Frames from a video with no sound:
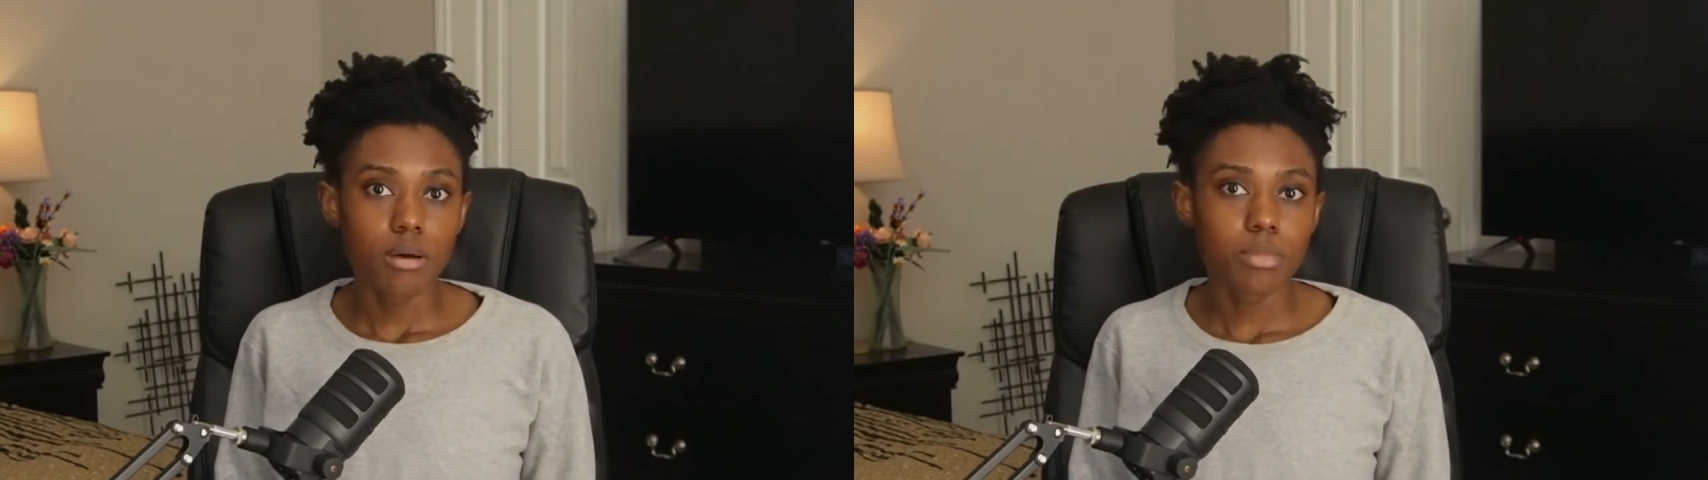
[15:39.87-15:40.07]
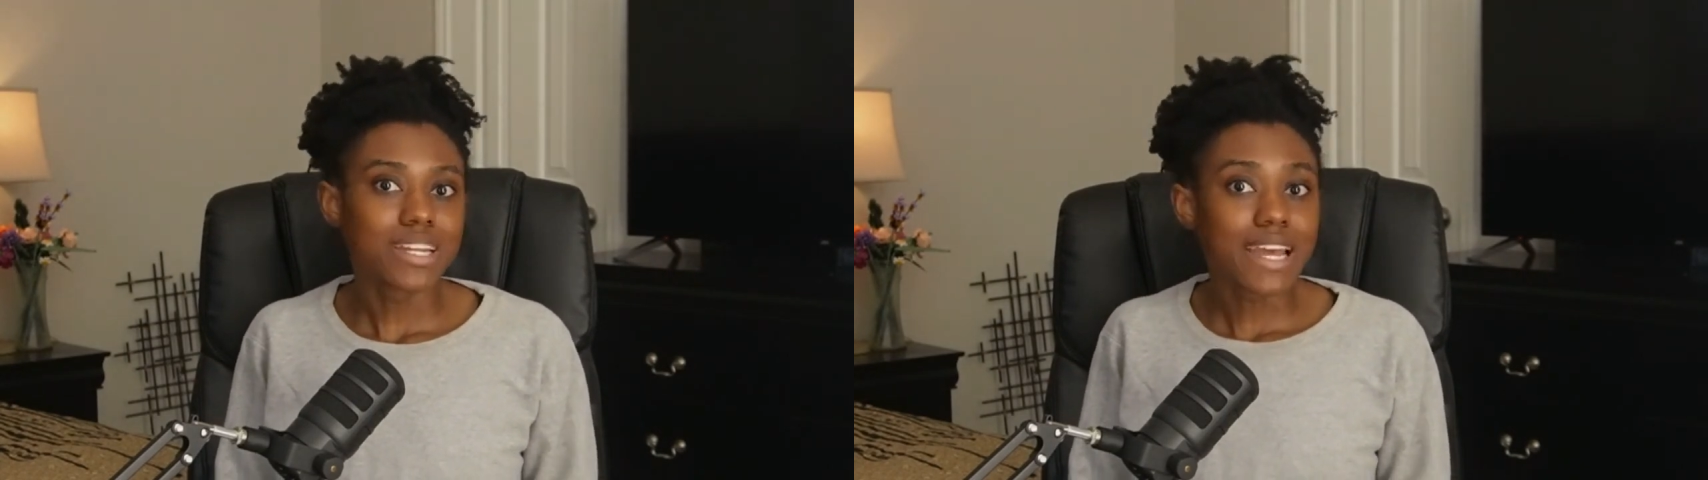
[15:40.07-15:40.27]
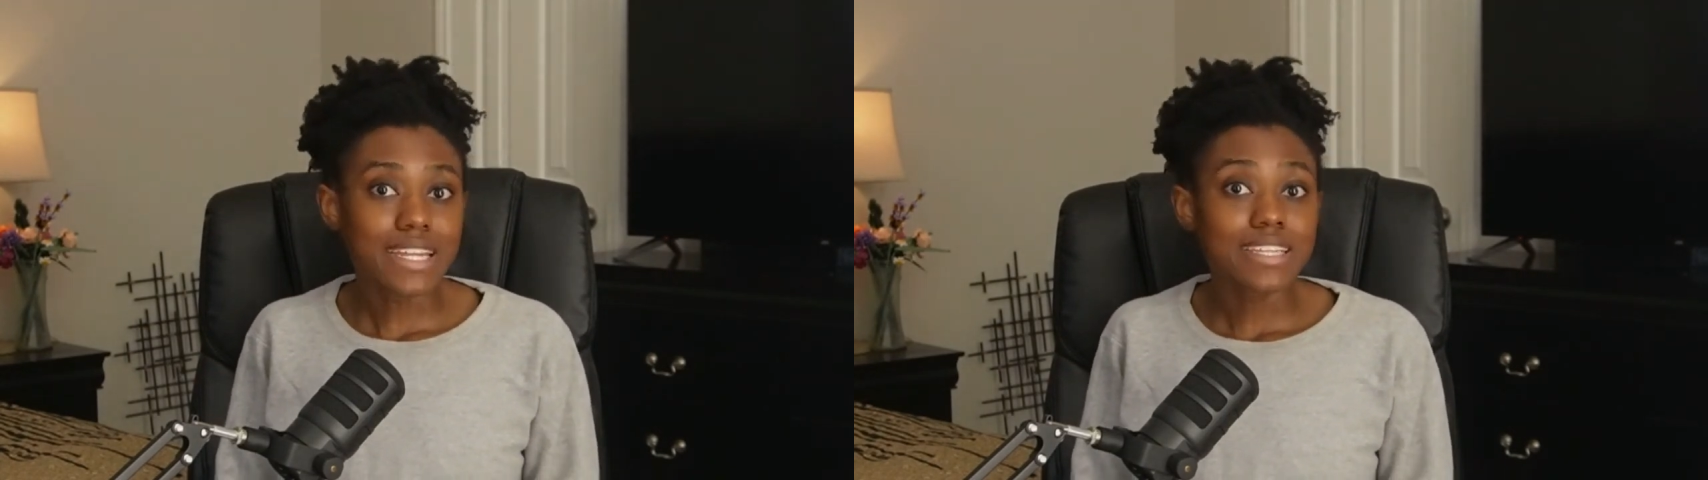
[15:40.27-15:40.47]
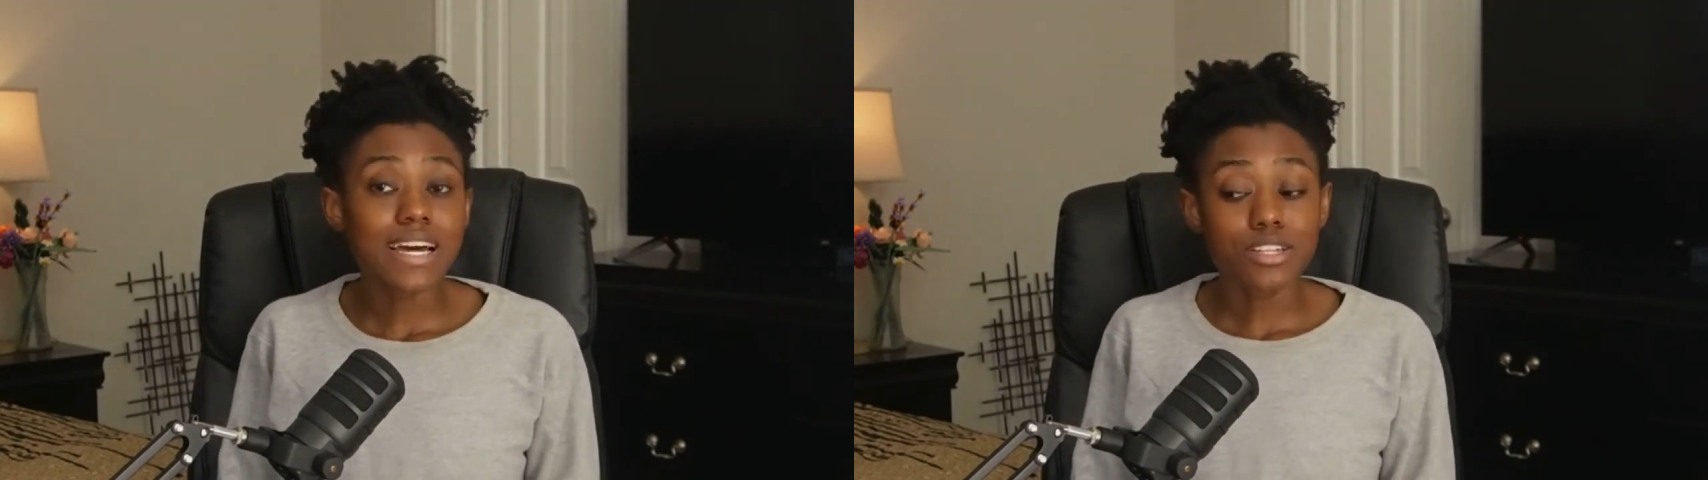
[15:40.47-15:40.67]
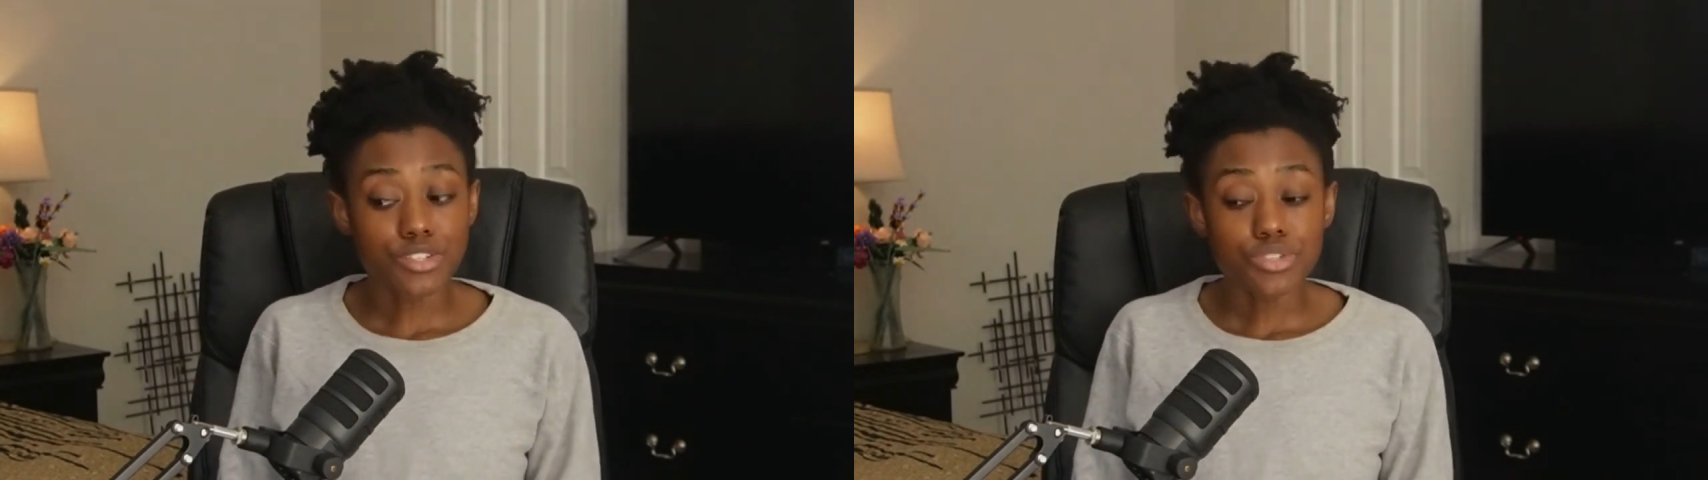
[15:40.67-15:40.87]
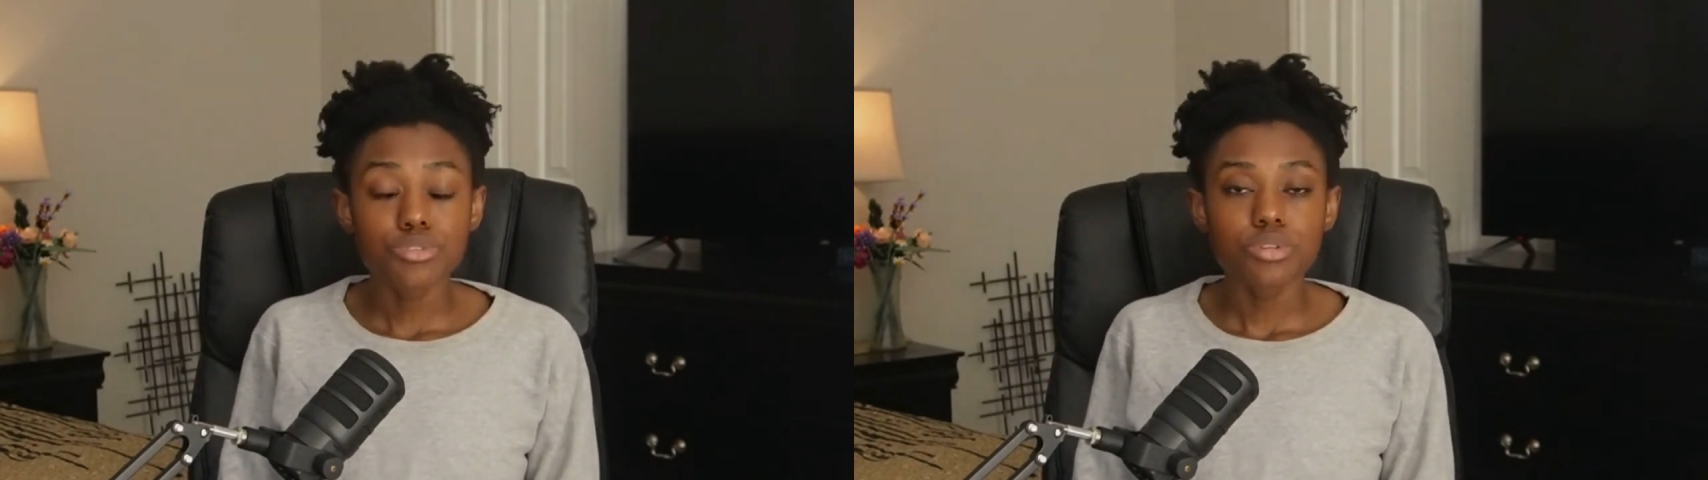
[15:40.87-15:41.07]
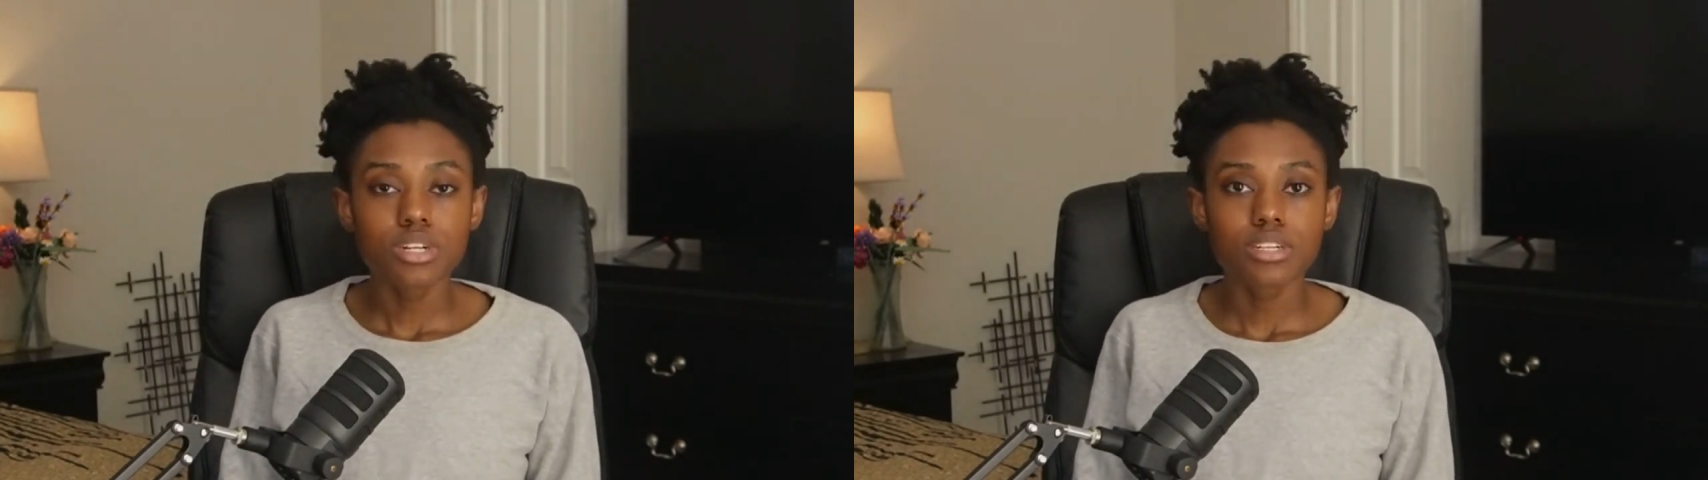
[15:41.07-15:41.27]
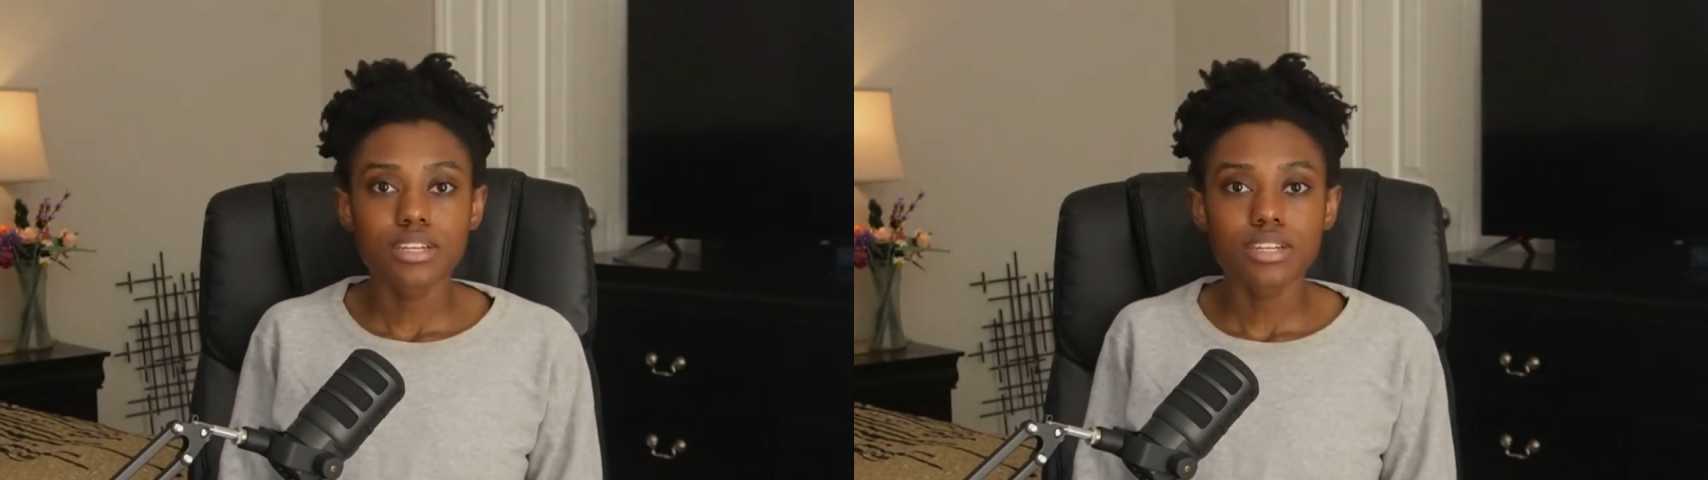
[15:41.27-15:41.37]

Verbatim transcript: but any that do